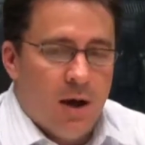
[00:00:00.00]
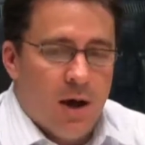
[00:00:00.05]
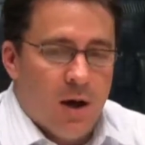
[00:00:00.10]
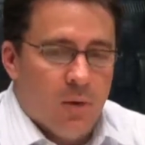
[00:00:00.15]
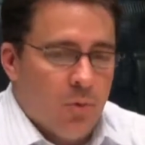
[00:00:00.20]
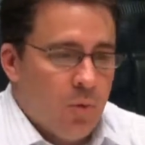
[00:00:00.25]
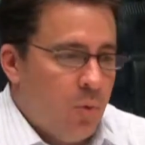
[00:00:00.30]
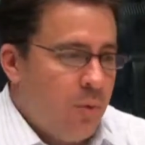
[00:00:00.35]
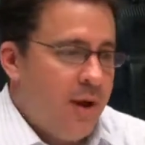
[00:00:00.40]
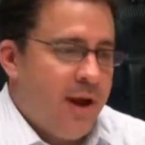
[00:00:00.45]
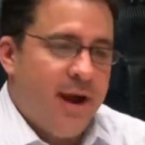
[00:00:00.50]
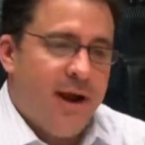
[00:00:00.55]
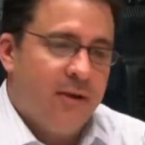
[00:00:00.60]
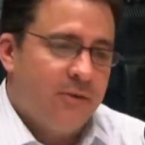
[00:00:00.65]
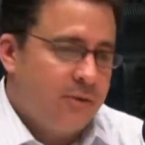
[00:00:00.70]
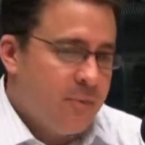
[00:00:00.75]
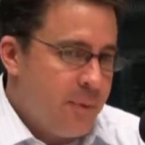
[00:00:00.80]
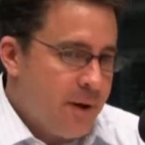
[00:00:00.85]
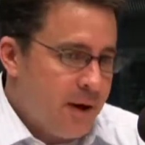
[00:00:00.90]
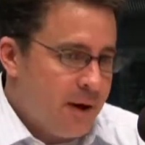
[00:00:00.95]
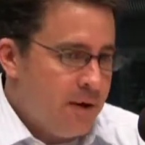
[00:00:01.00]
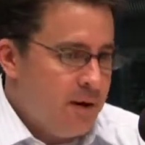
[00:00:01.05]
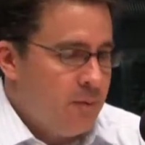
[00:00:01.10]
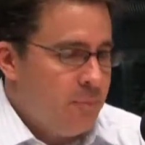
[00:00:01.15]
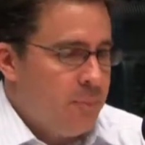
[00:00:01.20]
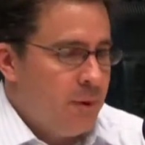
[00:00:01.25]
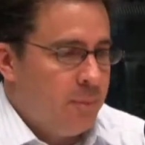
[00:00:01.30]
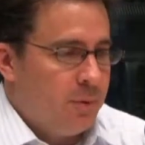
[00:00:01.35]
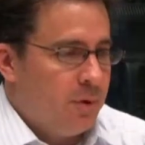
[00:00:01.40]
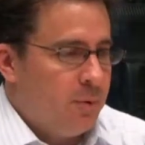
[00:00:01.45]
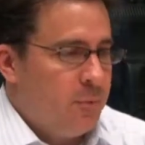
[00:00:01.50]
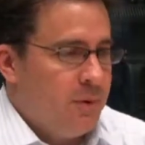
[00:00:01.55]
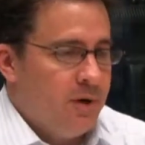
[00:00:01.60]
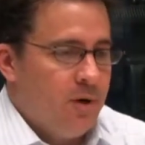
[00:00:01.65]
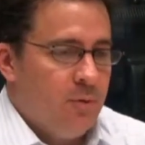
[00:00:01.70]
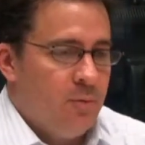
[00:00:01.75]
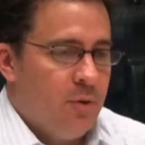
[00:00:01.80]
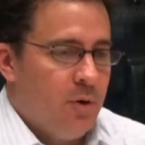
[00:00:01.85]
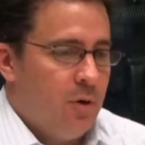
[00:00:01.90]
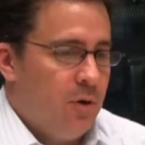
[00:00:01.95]
When we ask about it in public
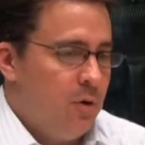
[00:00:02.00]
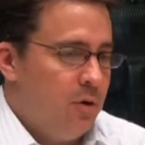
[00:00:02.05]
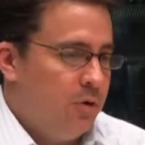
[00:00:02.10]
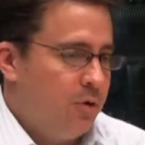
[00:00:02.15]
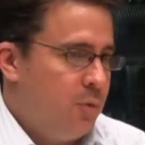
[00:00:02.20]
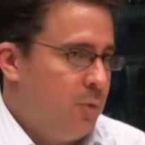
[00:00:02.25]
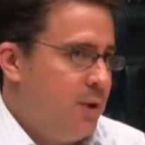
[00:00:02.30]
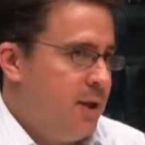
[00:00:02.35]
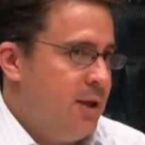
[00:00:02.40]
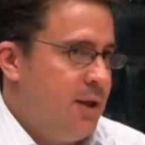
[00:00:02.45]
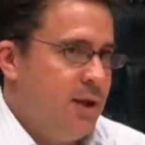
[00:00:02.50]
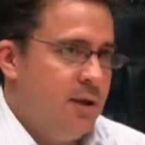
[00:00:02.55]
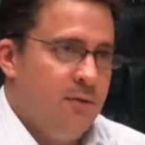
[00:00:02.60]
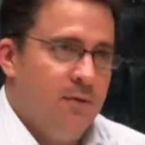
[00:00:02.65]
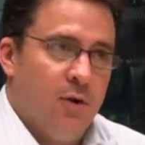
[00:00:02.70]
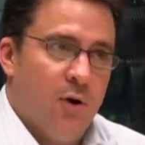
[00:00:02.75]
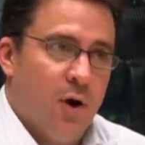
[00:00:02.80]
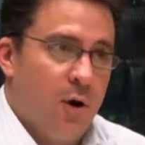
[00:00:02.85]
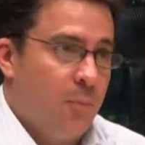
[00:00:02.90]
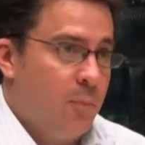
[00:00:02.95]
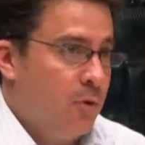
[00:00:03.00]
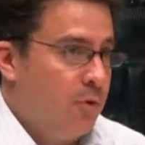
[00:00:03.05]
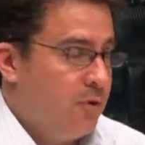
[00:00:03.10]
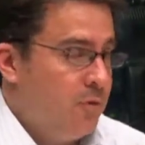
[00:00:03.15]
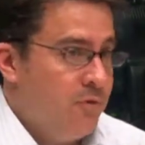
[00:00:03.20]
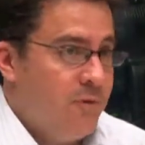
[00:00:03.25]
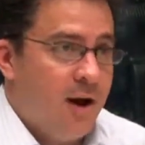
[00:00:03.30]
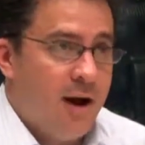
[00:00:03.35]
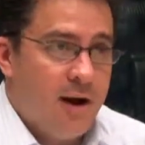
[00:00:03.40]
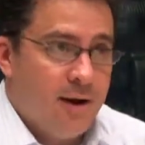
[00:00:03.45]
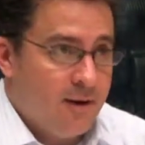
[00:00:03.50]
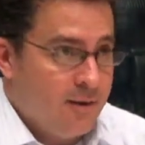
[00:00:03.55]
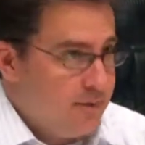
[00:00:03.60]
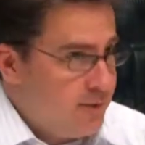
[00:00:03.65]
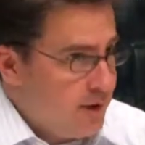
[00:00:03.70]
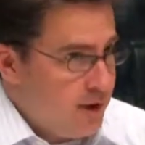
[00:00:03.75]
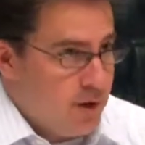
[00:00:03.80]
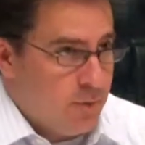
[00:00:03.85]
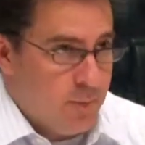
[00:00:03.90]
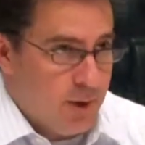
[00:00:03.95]
opinion polls, we get upwards of 9 in
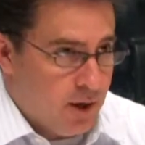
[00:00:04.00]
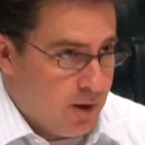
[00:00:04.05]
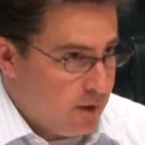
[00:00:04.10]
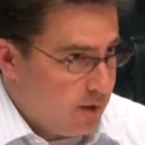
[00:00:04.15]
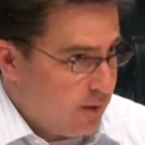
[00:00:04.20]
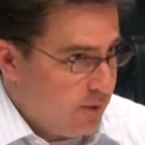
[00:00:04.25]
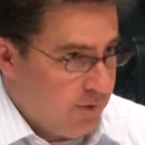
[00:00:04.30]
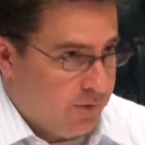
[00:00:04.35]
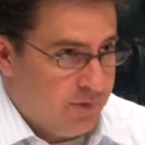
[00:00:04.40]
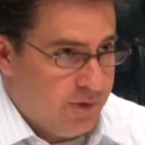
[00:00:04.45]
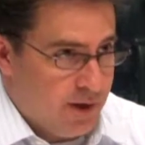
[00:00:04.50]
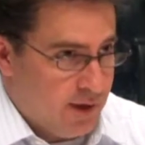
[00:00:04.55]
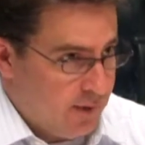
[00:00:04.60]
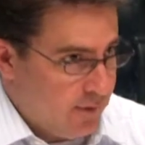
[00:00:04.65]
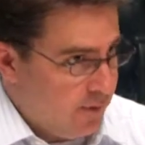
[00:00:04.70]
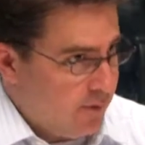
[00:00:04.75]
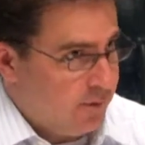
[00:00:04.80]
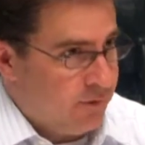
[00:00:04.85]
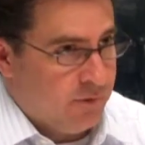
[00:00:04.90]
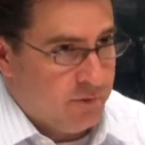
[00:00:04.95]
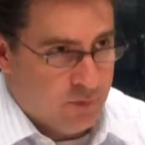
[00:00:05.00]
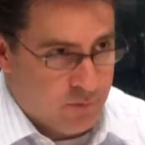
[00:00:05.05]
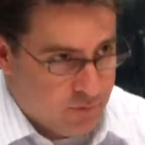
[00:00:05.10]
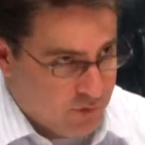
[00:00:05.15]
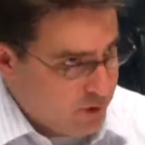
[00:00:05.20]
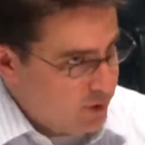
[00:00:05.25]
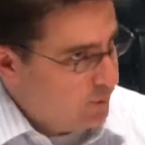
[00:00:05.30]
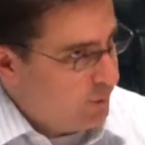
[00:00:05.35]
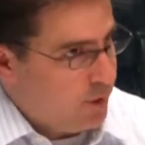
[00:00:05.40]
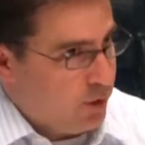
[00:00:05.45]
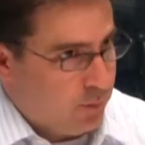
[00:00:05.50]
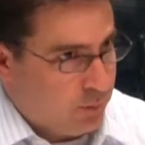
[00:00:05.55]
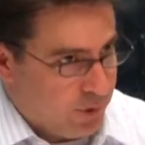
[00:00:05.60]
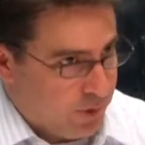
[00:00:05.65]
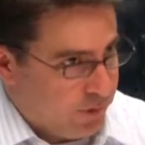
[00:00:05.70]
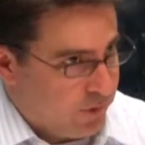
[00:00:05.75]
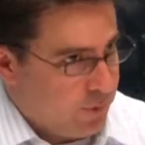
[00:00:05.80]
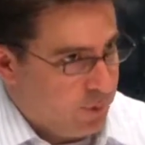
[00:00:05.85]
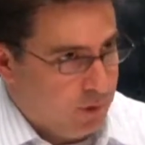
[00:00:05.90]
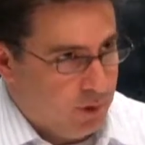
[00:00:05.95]
10 Americans saying that this is a fundamental
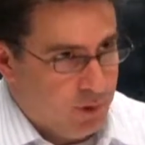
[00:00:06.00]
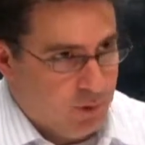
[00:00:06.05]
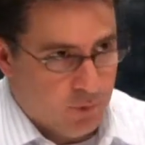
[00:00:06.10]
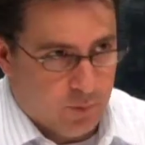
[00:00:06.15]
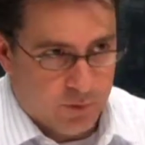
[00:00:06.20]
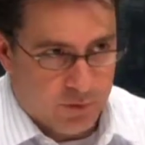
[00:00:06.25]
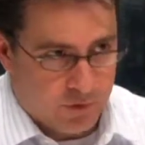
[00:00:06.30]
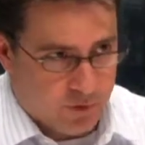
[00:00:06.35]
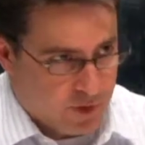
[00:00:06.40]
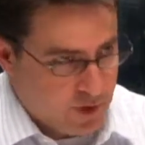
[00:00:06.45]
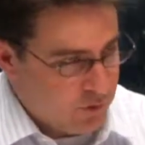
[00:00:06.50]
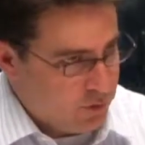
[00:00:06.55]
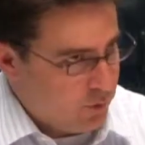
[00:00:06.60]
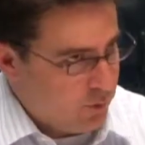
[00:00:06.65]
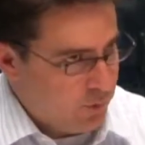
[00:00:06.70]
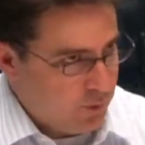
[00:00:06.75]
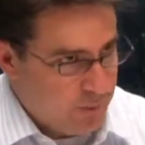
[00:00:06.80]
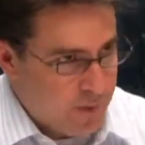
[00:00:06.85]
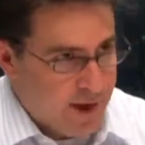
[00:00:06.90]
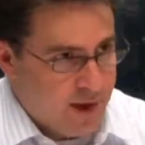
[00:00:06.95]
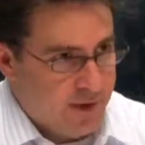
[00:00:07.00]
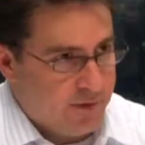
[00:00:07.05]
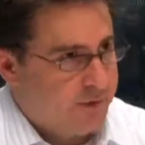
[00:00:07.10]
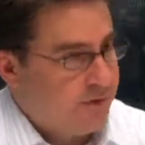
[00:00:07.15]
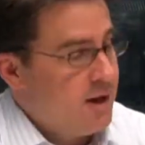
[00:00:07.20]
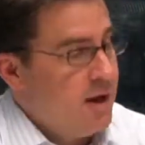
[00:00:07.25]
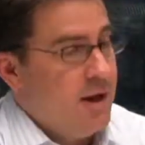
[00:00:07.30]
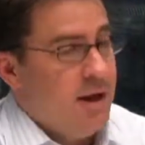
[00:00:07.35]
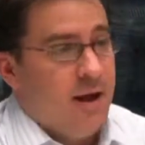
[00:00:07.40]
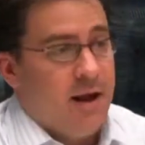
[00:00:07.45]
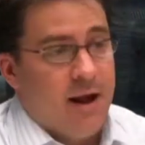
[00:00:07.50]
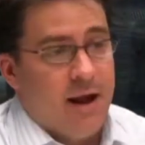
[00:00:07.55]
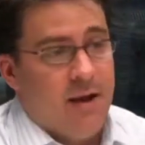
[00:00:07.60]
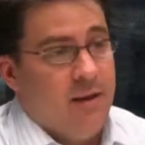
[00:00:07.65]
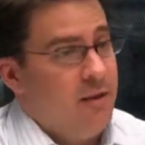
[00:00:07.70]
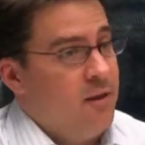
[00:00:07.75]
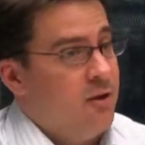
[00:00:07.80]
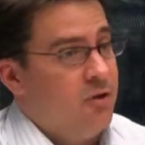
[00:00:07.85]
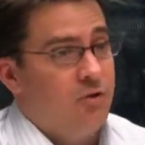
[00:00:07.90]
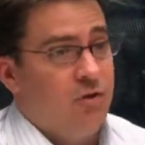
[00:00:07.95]
principle on which the country was based,
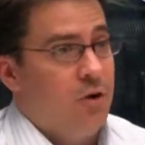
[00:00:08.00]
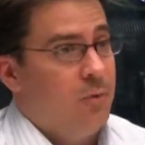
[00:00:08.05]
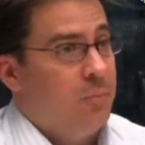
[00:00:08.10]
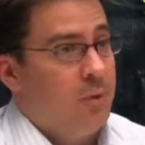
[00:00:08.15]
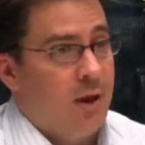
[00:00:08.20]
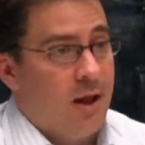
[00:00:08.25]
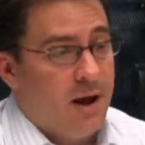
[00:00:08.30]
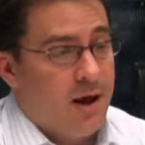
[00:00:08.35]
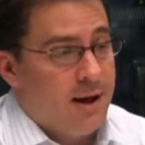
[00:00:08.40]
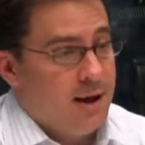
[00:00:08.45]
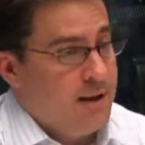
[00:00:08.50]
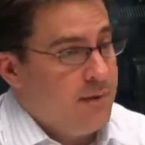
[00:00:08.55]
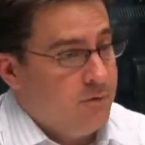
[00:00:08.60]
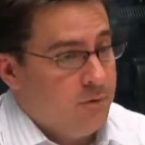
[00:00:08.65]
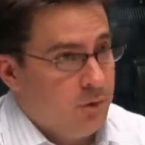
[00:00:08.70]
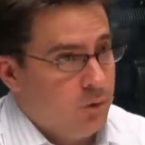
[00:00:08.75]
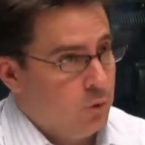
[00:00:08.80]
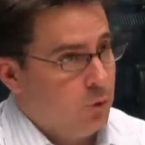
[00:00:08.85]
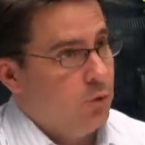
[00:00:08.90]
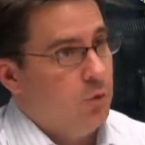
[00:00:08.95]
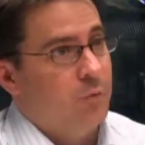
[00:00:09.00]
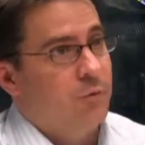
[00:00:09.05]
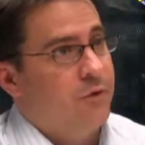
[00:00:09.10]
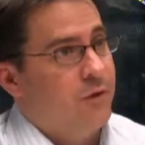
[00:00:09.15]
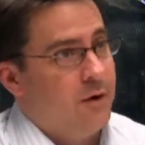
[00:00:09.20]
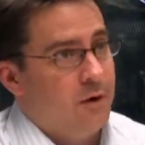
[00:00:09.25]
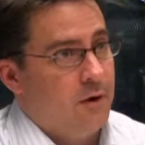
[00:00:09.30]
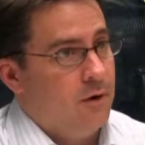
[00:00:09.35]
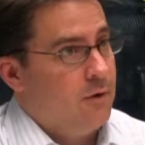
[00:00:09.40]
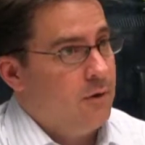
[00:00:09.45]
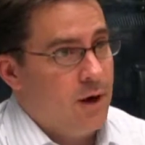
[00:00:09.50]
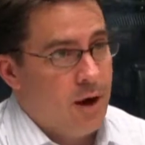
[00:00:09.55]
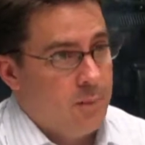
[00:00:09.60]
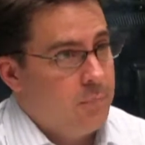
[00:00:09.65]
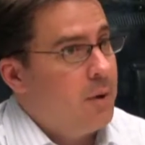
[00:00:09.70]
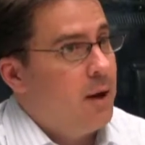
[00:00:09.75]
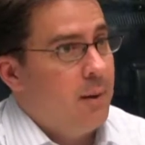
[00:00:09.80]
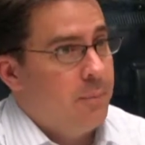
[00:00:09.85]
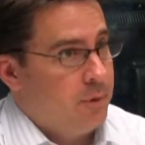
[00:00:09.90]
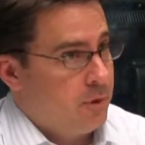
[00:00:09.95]
and that it should apply even to groups that are
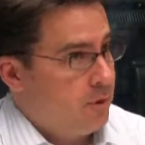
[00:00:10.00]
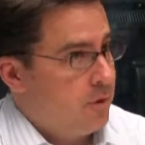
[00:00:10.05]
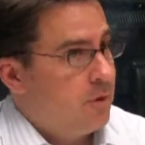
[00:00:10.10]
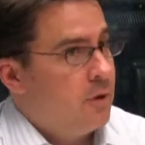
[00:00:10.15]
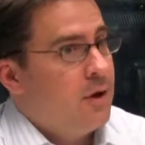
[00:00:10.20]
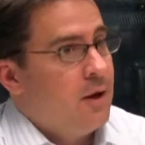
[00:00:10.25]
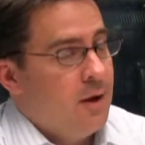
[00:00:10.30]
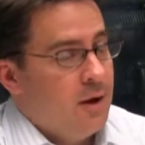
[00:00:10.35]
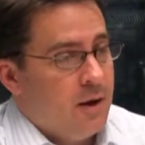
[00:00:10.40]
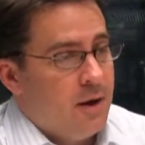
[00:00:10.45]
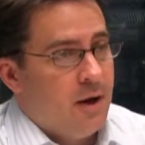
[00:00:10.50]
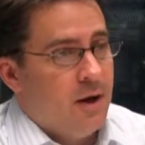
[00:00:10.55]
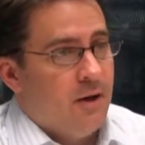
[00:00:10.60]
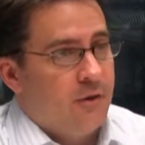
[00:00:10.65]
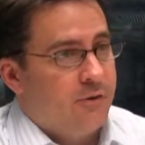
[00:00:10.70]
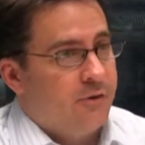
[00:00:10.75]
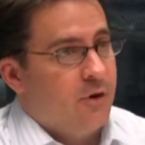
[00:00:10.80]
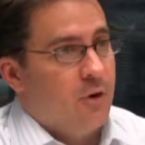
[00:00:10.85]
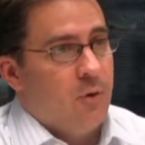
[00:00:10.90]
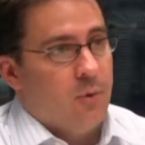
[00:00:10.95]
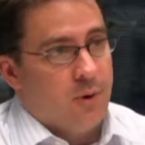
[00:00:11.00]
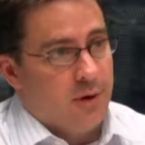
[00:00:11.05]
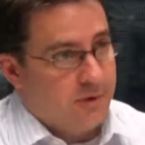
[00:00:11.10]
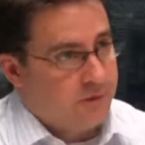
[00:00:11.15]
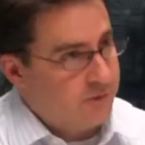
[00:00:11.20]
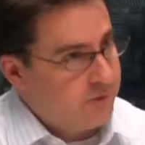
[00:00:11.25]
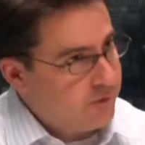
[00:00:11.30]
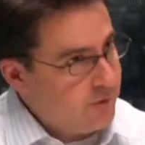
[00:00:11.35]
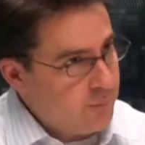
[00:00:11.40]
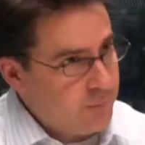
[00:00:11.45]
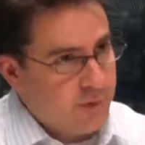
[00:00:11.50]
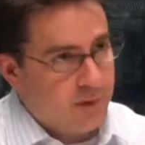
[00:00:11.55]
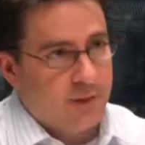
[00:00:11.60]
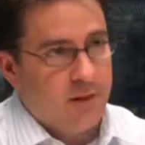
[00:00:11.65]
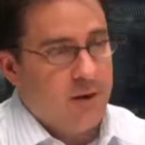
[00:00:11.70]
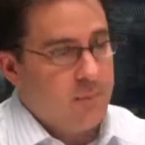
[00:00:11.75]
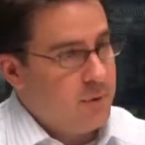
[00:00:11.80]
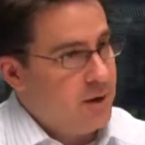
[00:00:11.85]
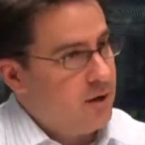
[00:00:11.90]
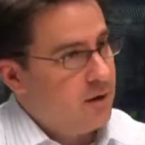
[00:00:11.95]
not popular. So it's something
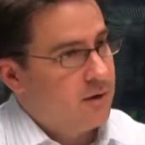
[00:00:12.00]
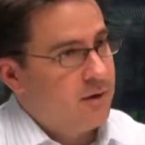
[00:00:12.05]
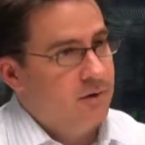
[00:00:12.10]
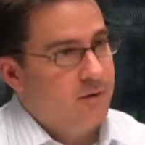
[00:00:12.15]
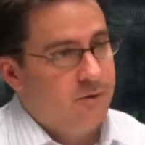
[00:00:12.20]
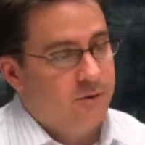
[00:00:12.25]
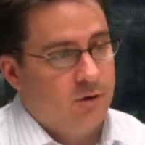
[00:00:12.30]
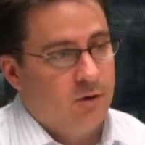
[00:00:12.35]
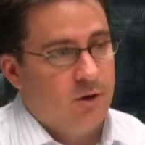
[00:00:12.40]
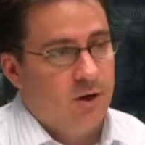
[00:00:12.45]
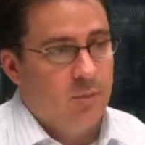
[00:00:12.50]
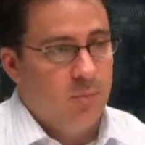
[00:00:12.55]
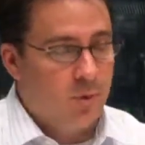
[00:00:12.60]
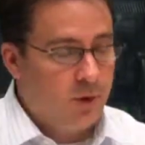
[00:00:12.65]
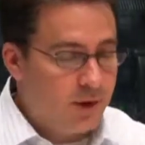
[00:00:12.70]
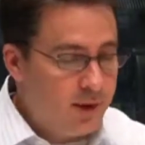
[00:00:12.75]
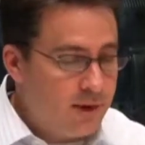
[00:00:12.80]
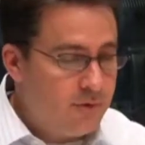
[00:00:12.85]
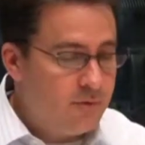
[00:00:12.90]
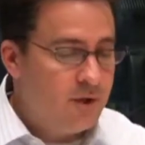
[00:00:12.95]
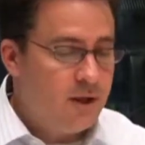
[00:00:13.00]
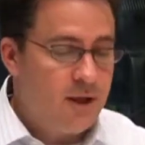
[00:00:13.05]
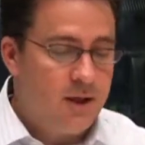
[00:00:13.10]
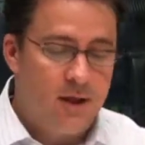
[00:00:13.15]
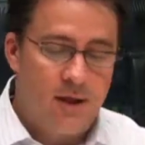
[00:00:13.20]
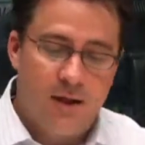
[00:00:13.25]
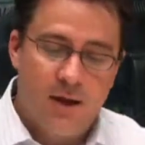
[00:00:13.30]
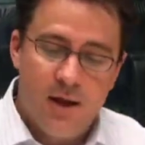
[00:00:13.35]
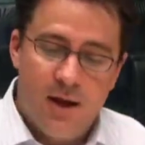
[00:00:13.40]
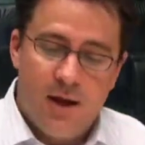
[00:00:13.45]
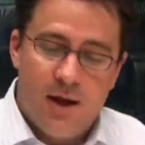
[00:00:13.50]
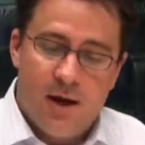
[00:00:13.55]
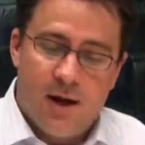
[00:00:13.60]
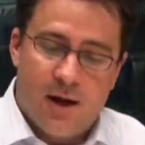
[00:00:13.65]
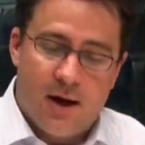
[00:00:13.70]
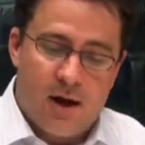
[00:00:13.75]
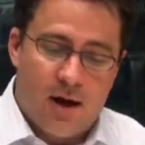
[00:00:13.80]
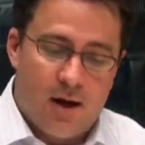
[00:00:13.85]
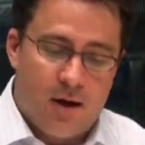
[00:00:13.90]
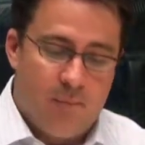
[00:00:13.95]
that Americans certainly believe in.
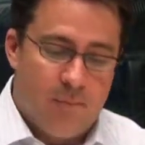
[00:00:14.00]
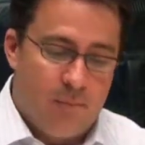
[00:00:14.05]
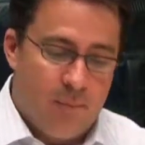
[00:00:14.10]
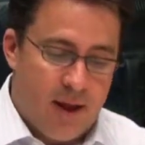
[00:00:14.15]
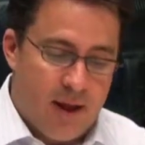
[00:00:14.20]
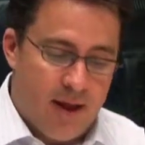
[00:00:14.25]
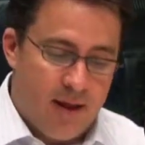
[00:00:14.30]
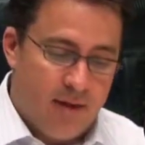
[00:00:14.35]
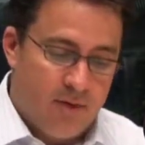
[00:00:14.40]
But